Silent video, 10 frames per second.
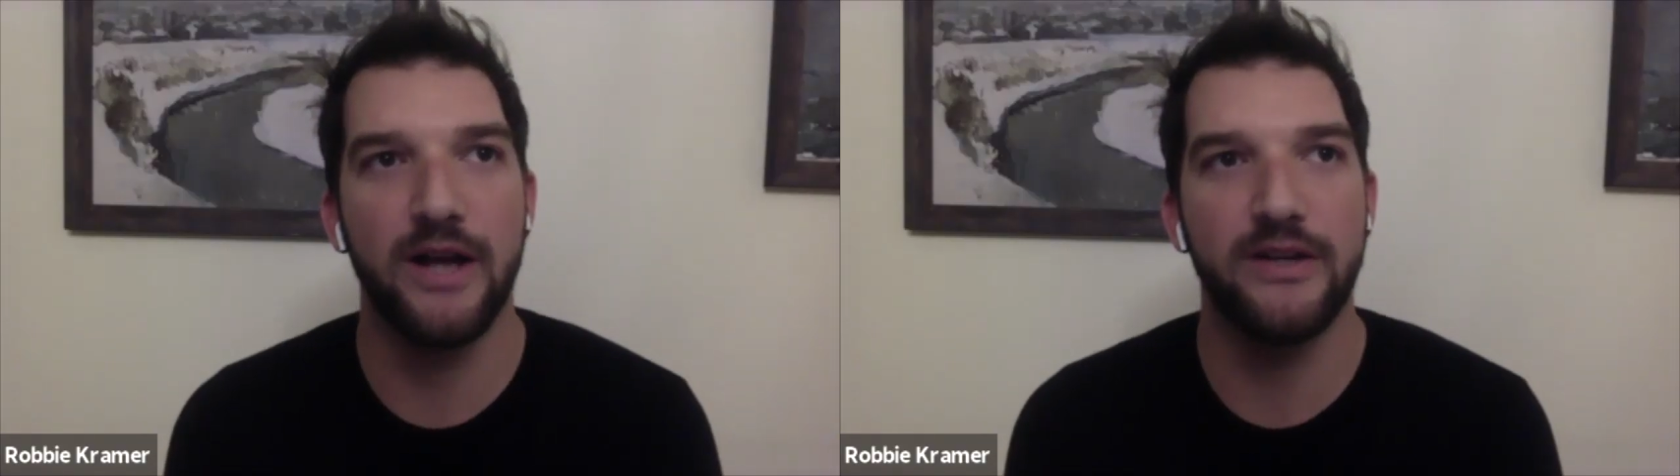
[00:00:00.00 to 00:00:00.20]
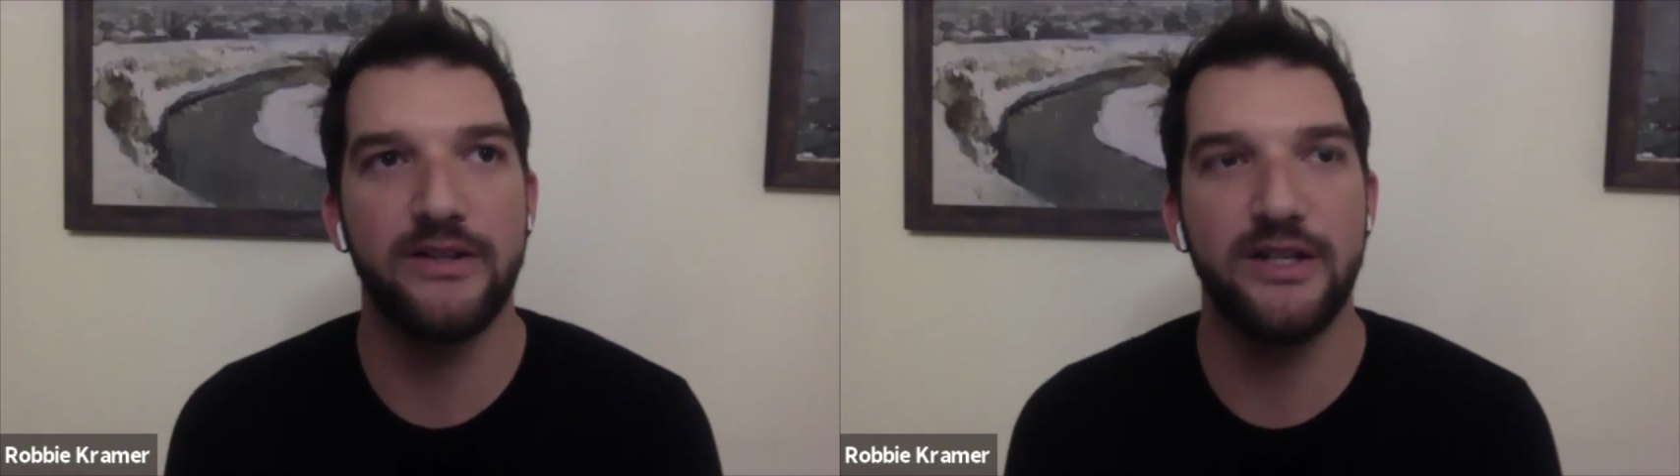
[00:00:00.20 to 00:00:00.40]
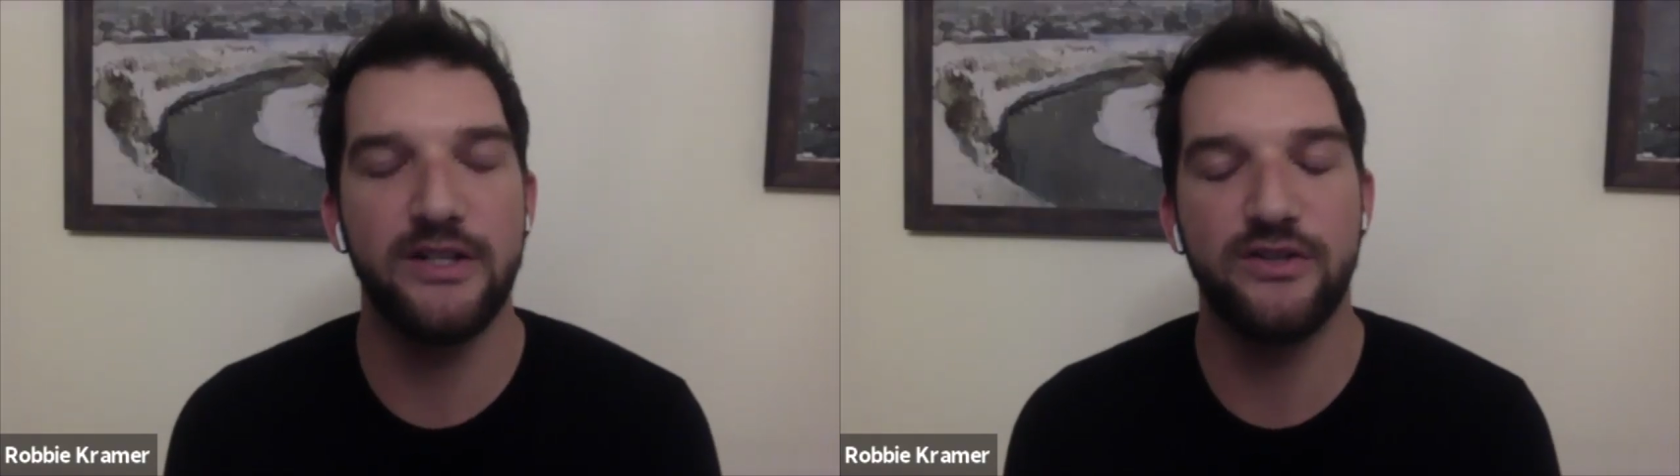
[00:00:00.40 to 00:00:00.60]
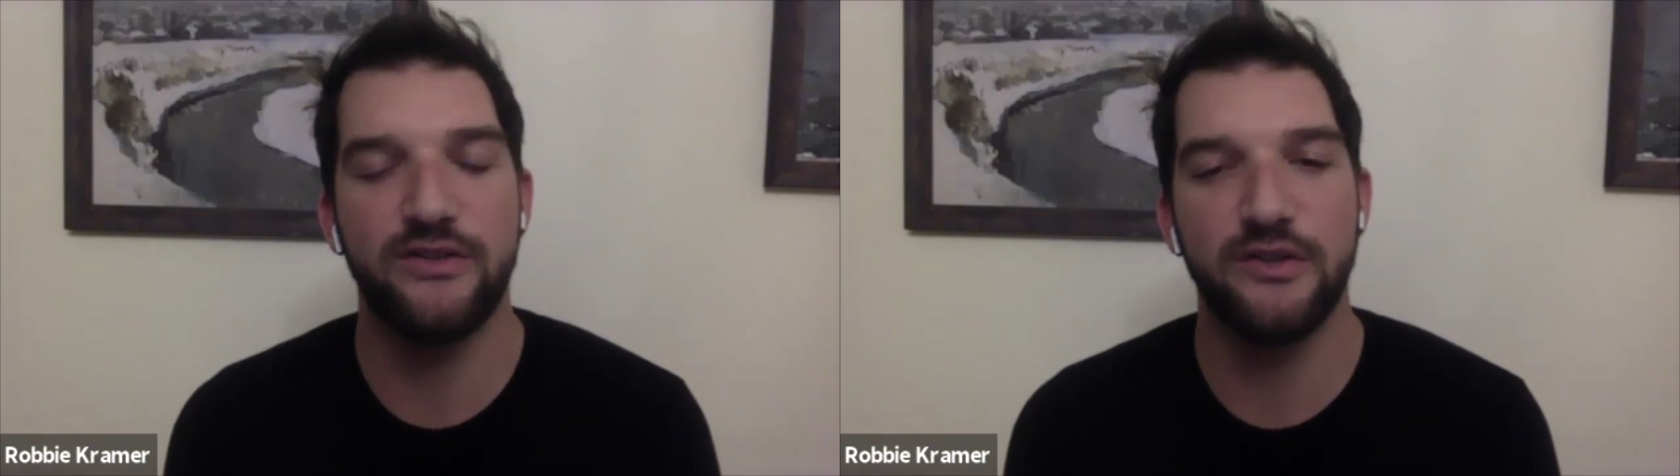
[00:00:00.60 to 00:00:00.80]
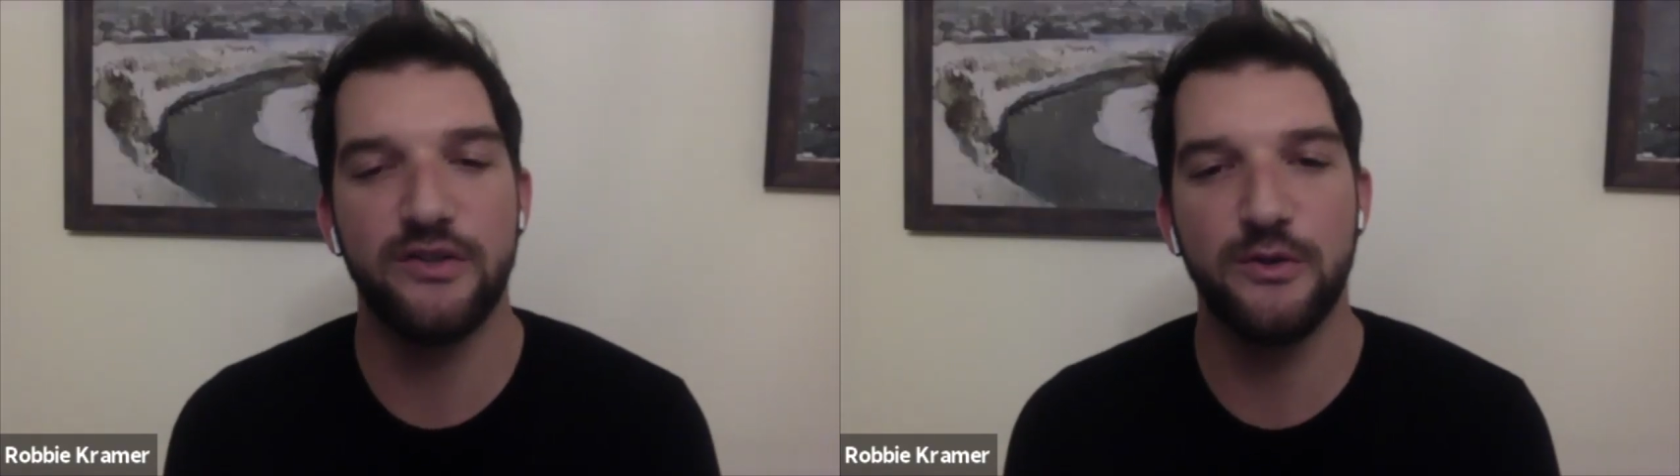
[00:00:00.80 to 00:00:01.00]
teach
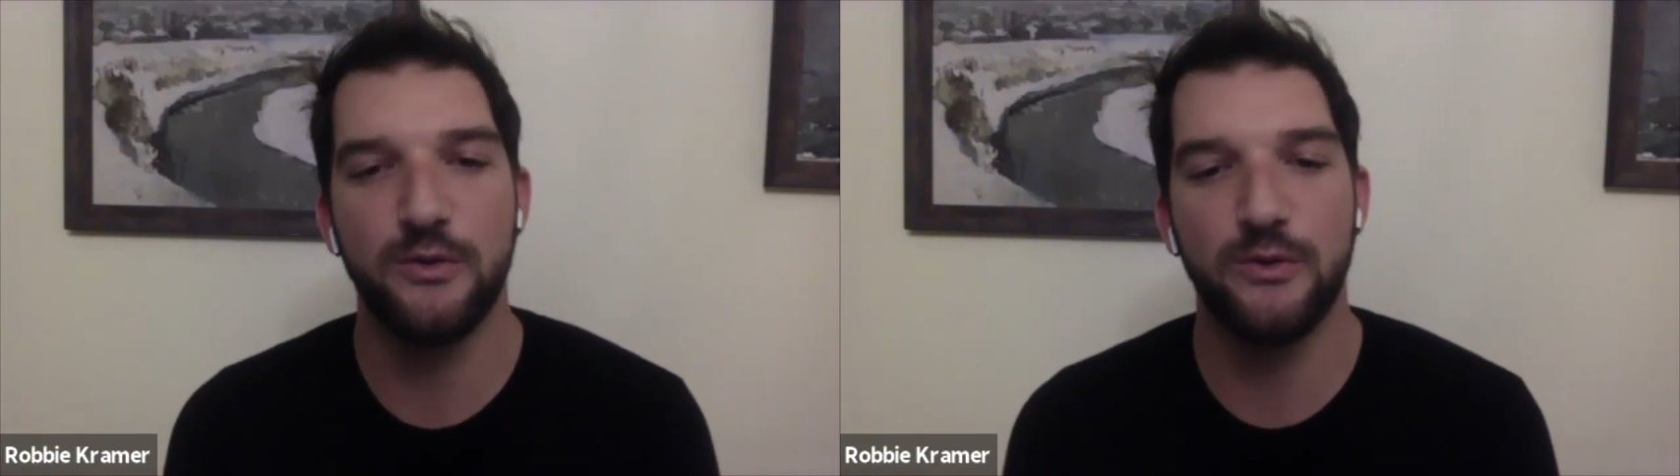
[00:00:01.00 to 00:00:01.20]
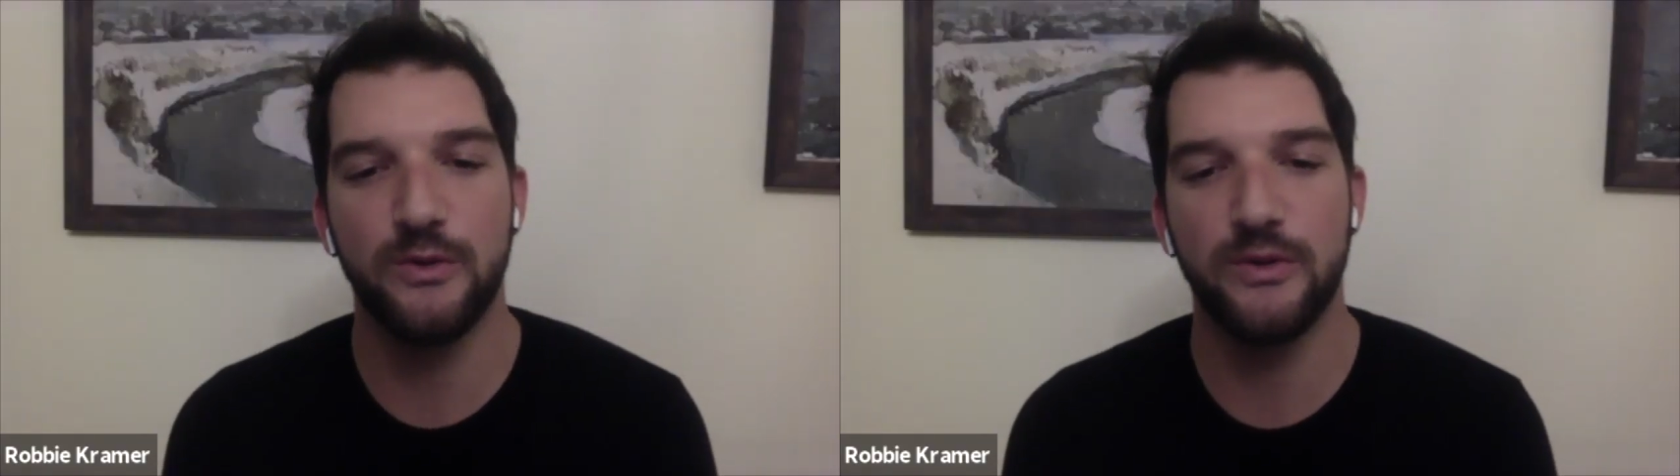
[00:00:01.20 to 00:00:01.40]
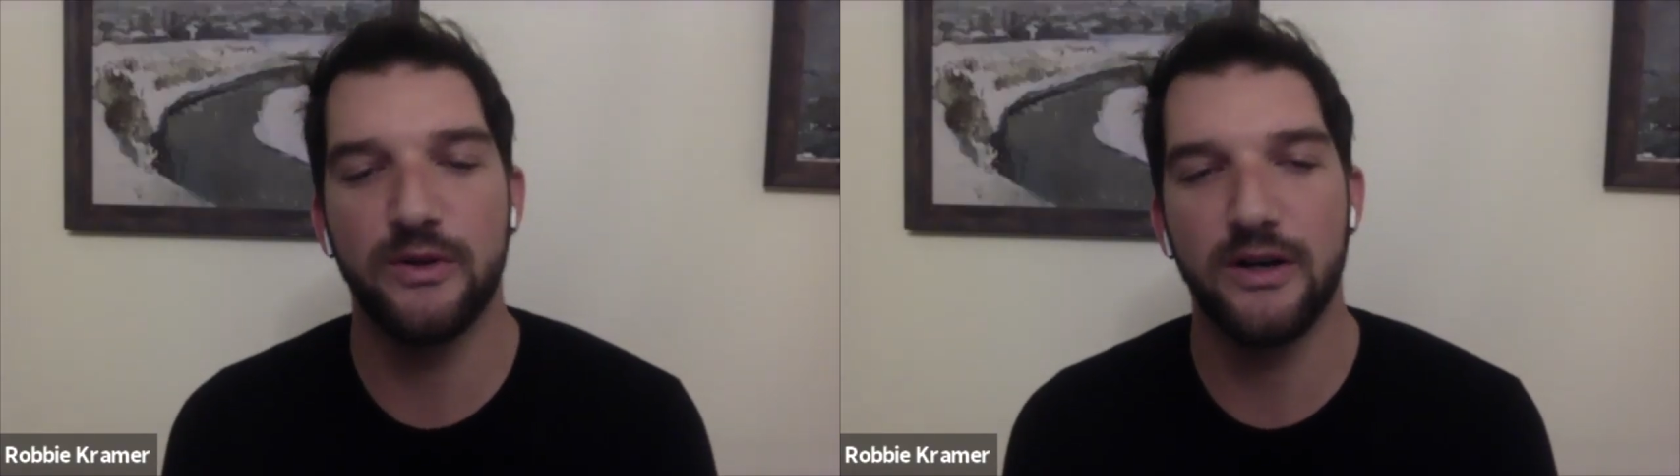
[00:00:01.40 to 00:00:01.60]
2